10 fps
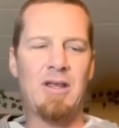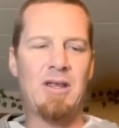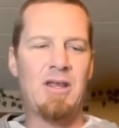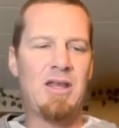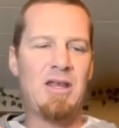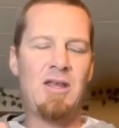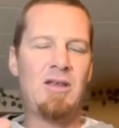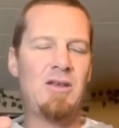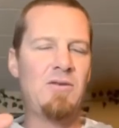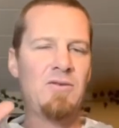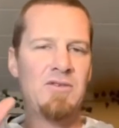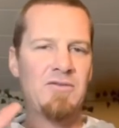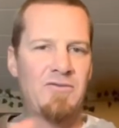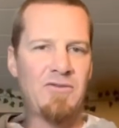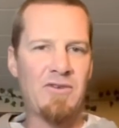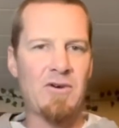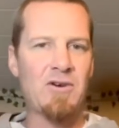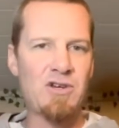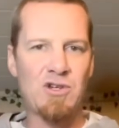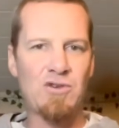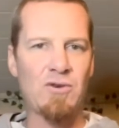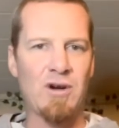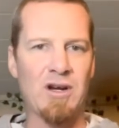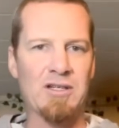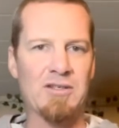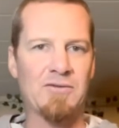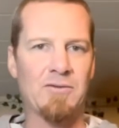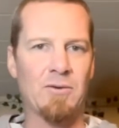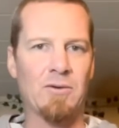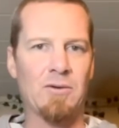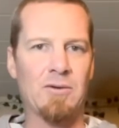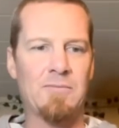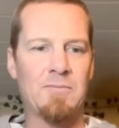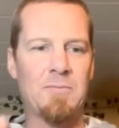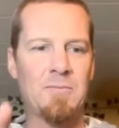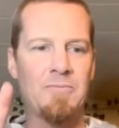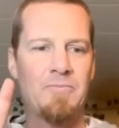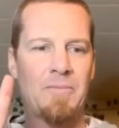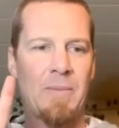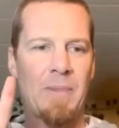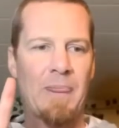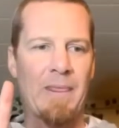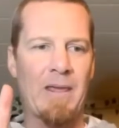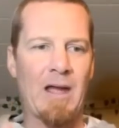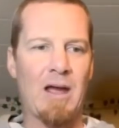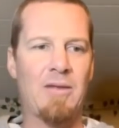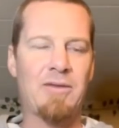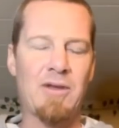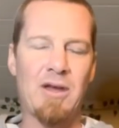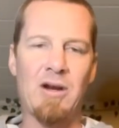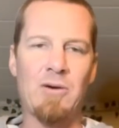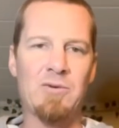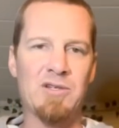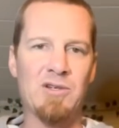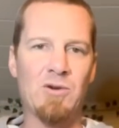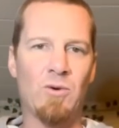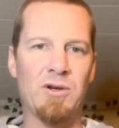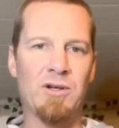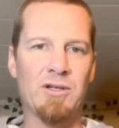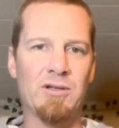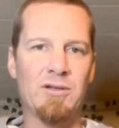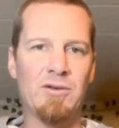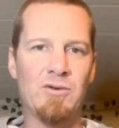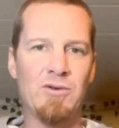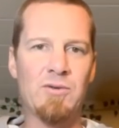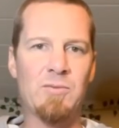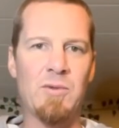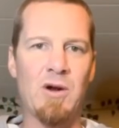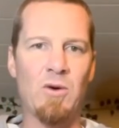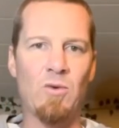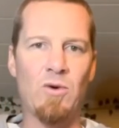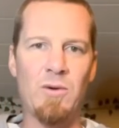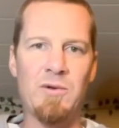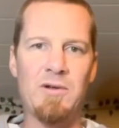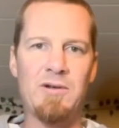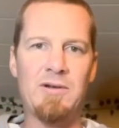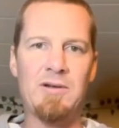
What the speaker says: It was very stressful. I thought I was going to lose my woman.